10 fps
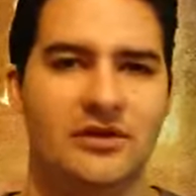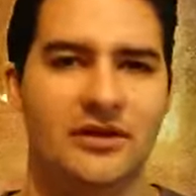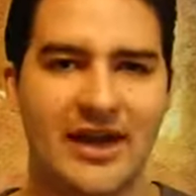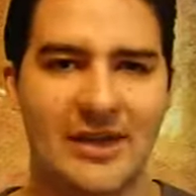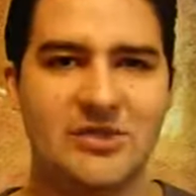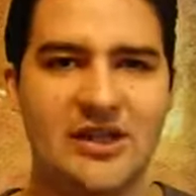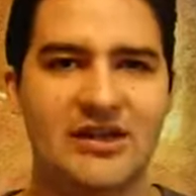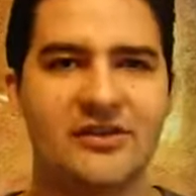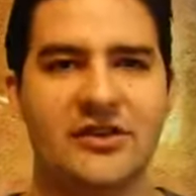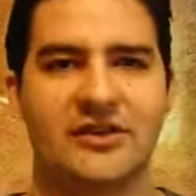the name
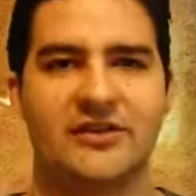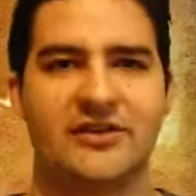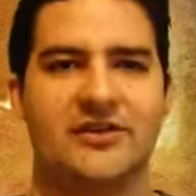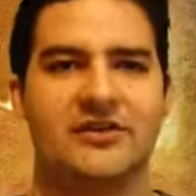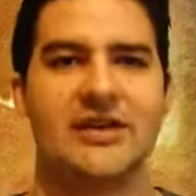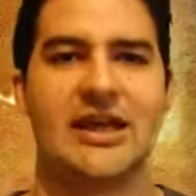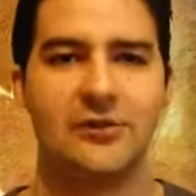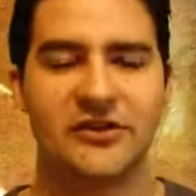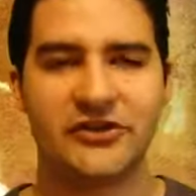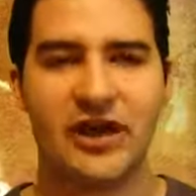Jesus,
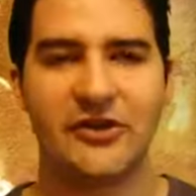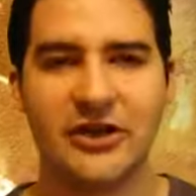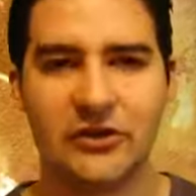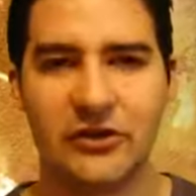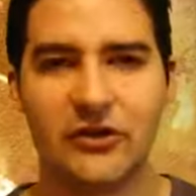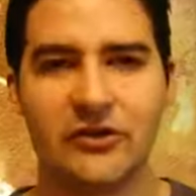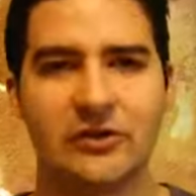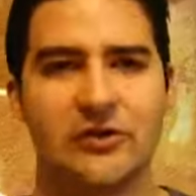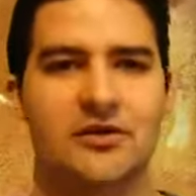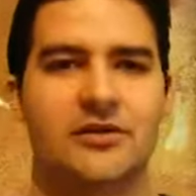if it's not
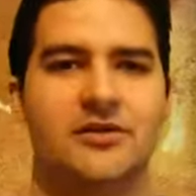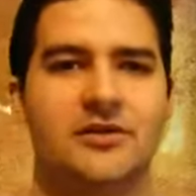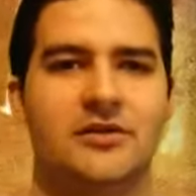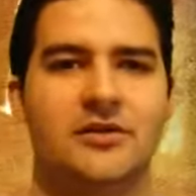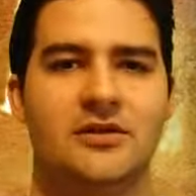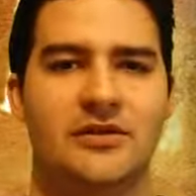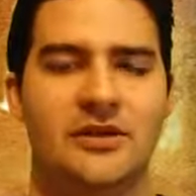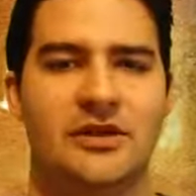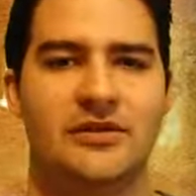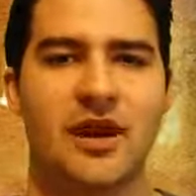eternal,
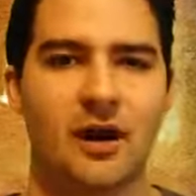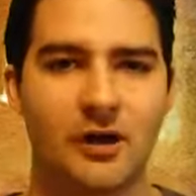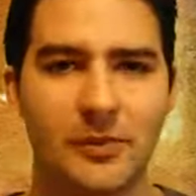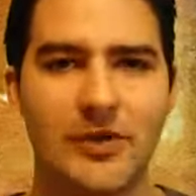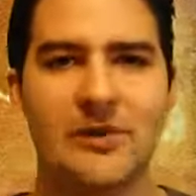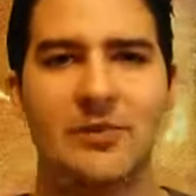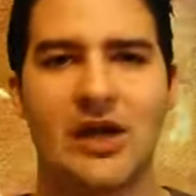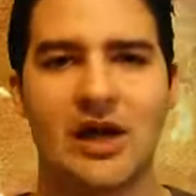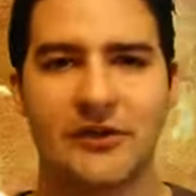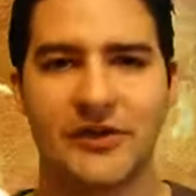there are
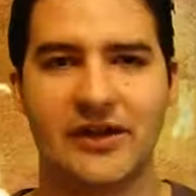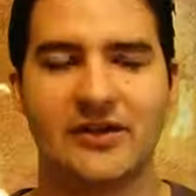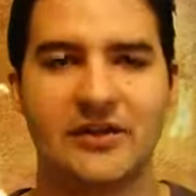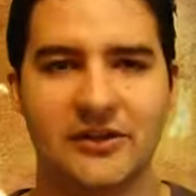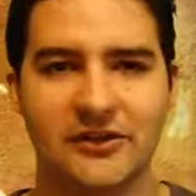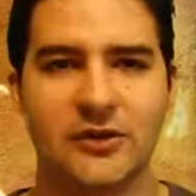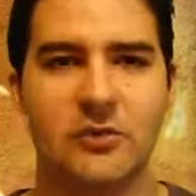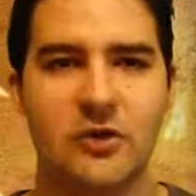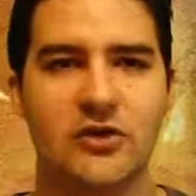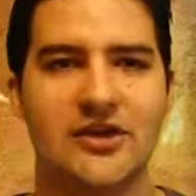people out there in this
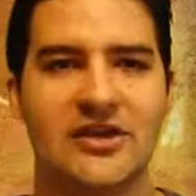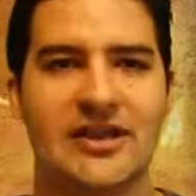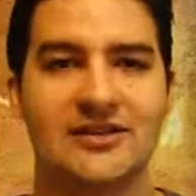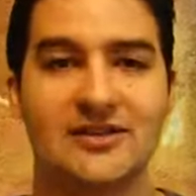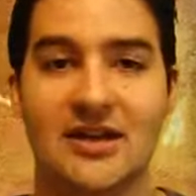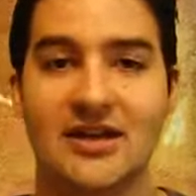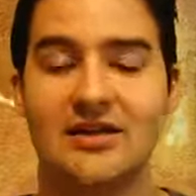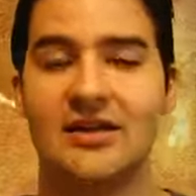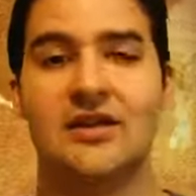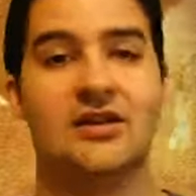community that
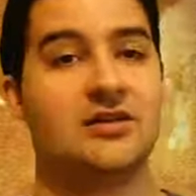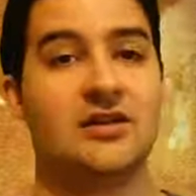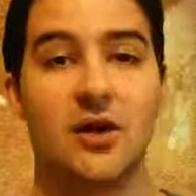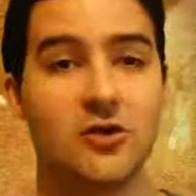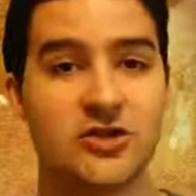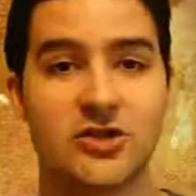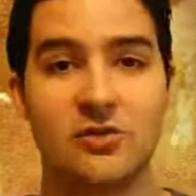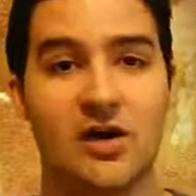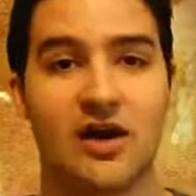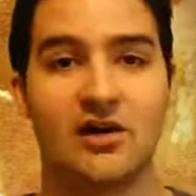say,
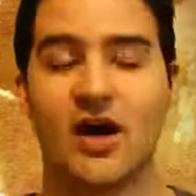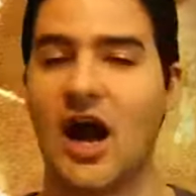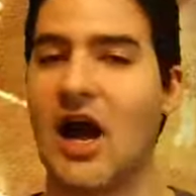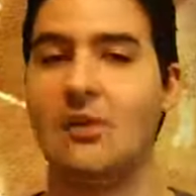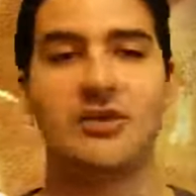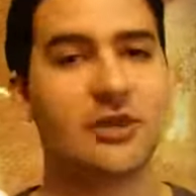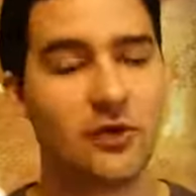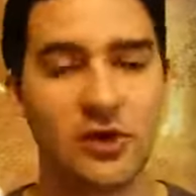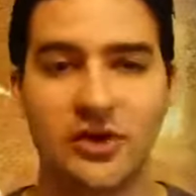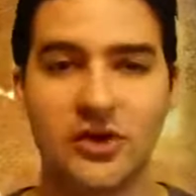Yahushua, I'm
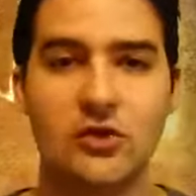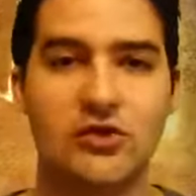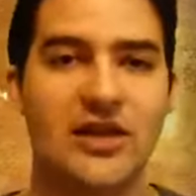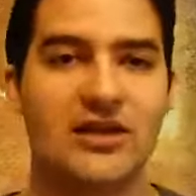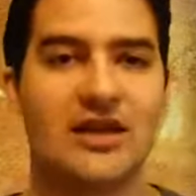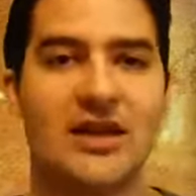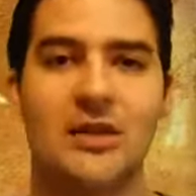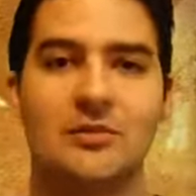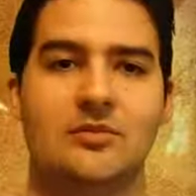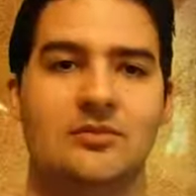never going to use that
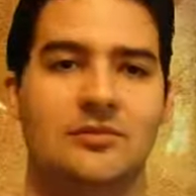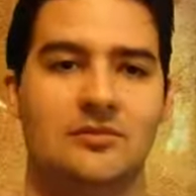name.